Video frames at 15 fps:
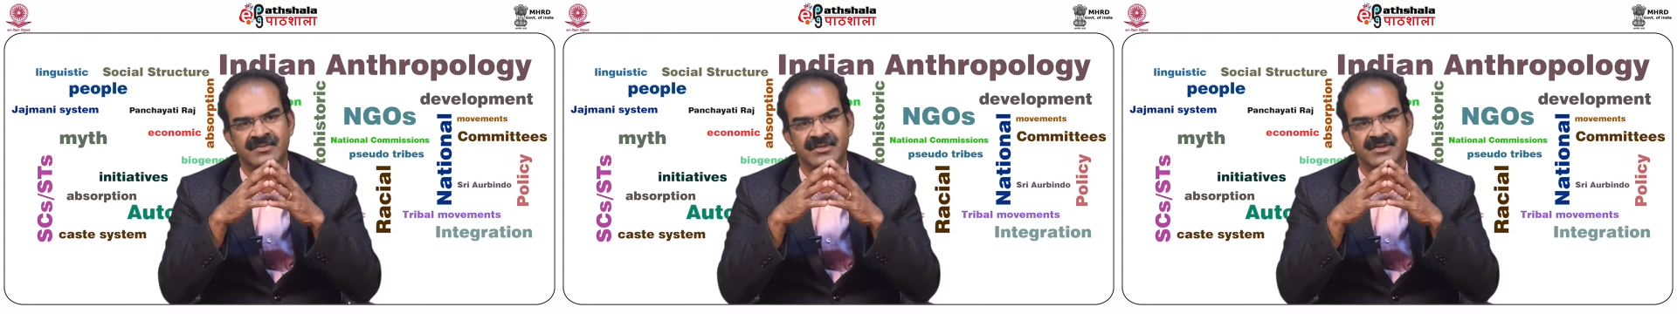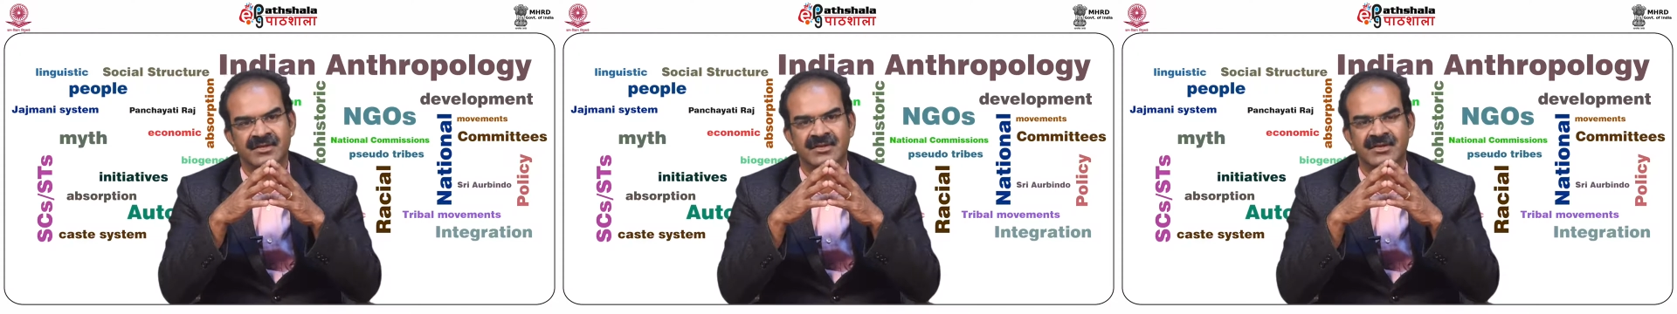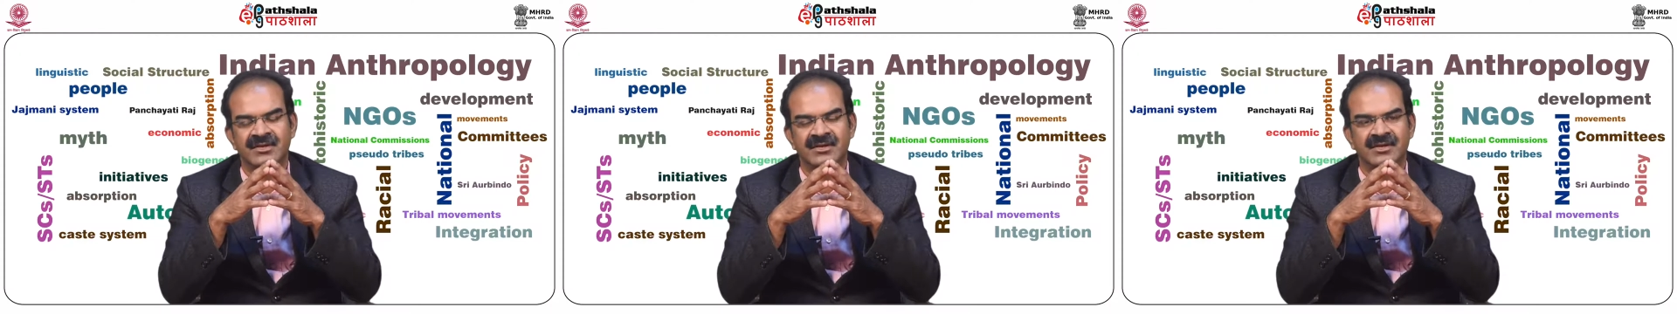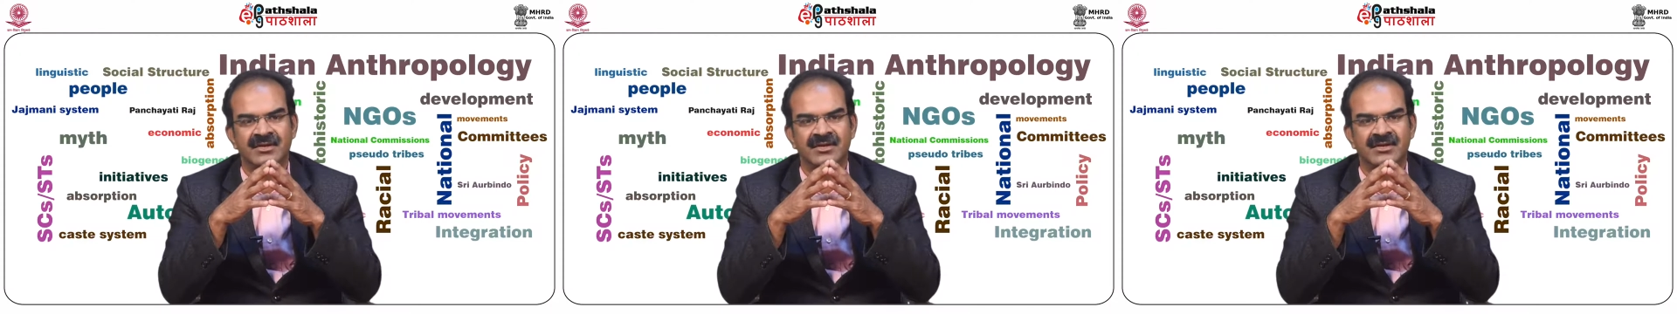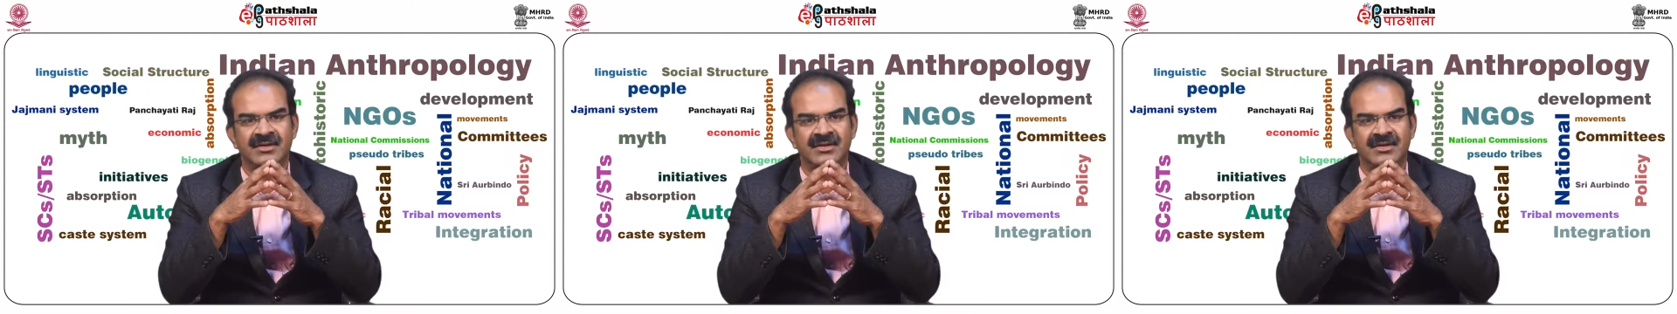
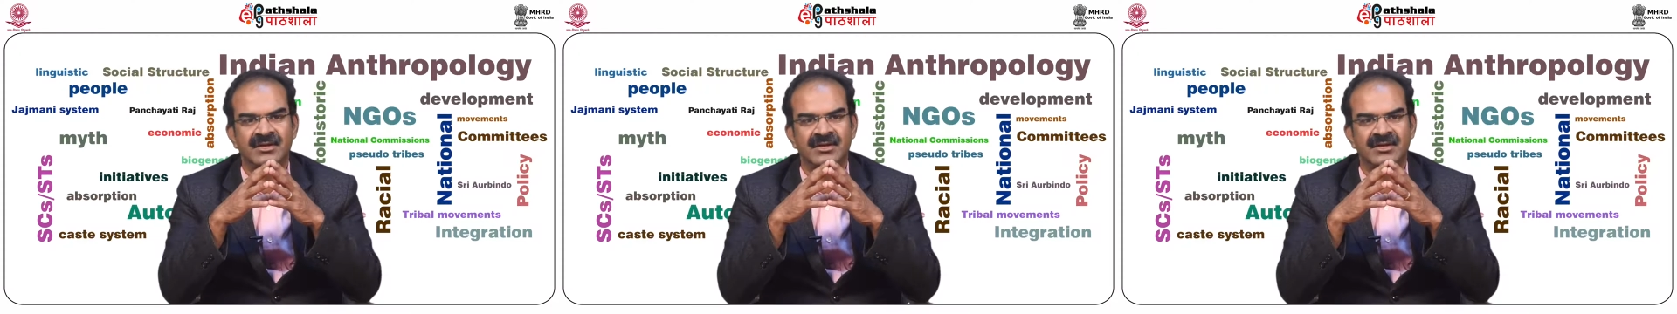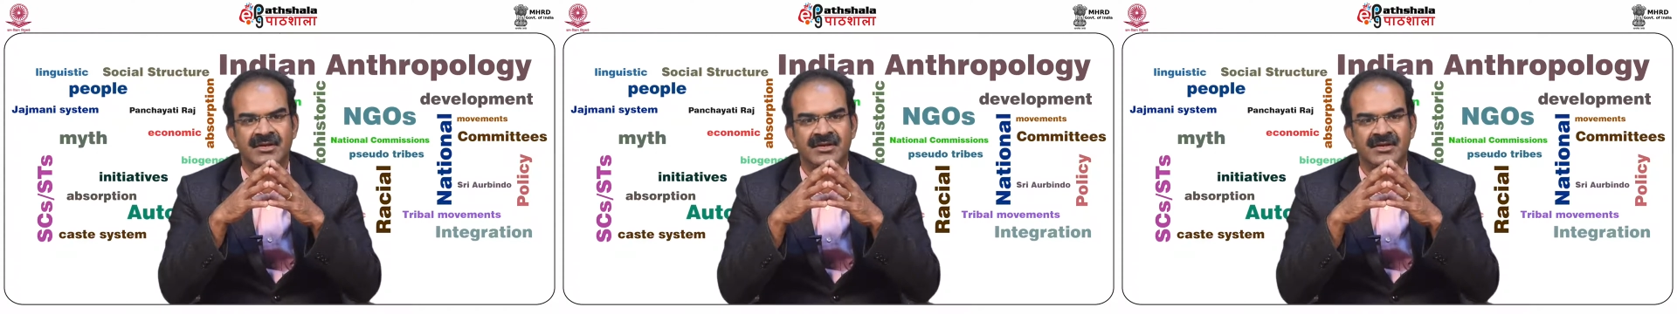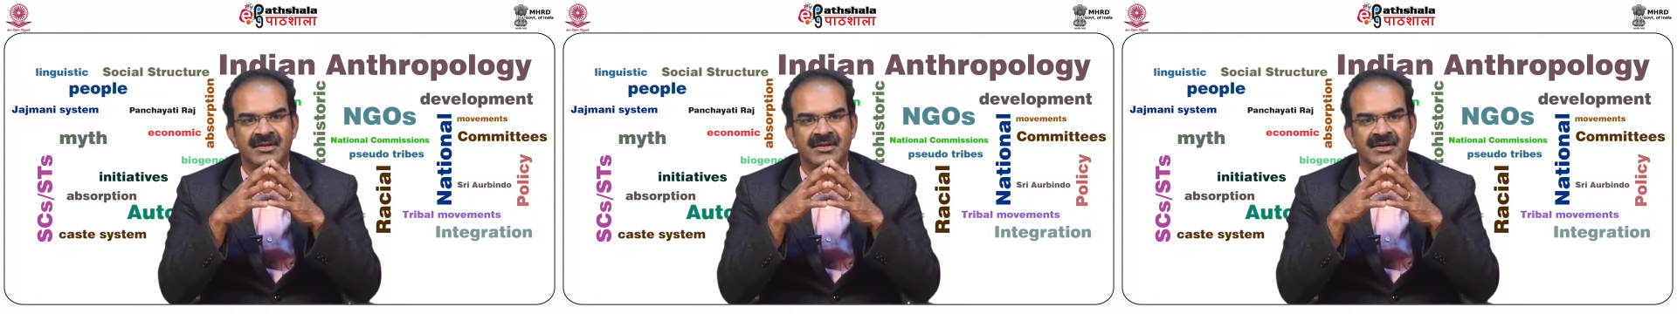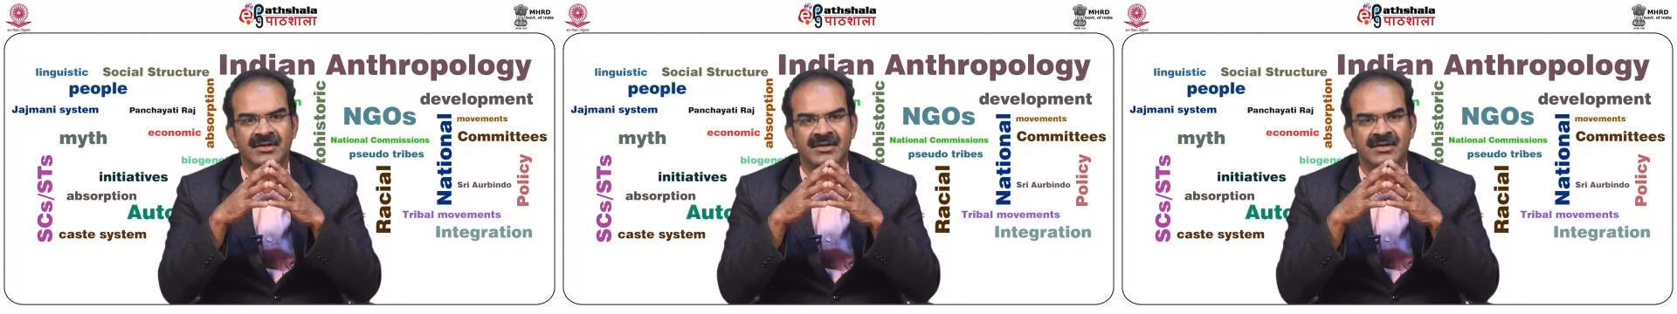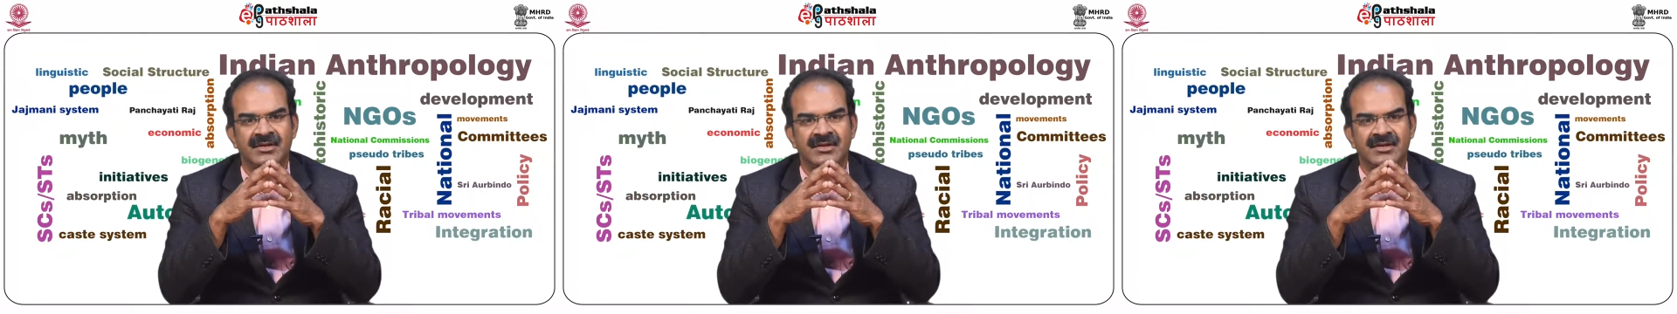
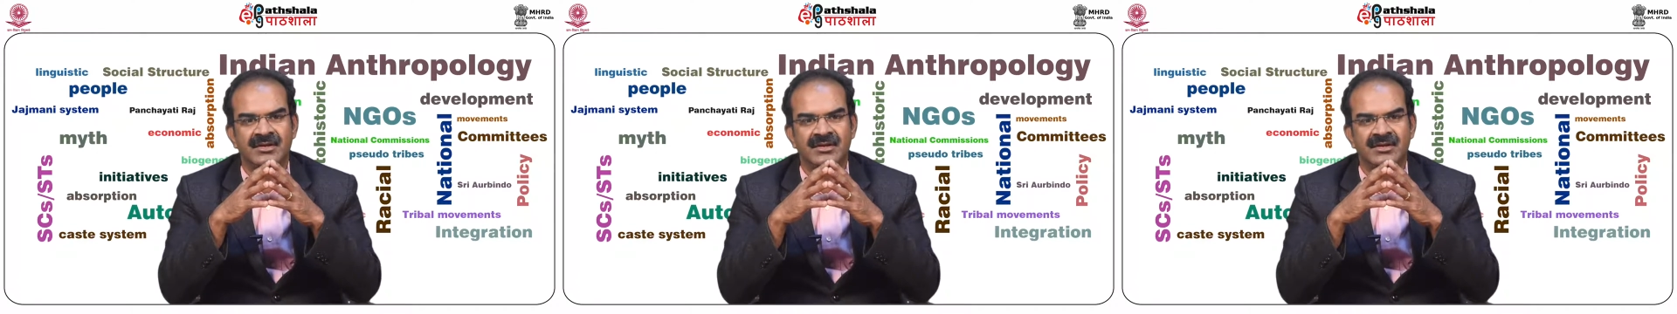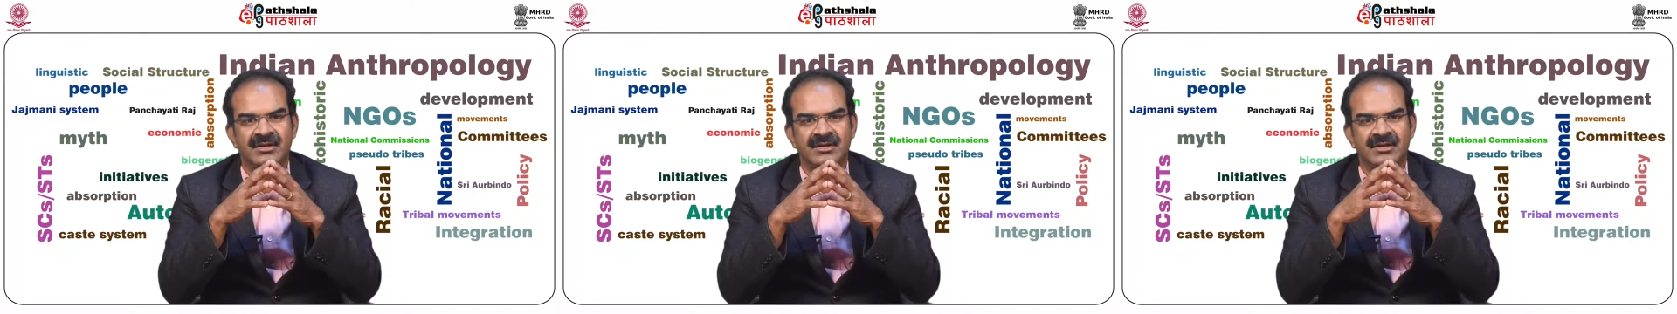(silence)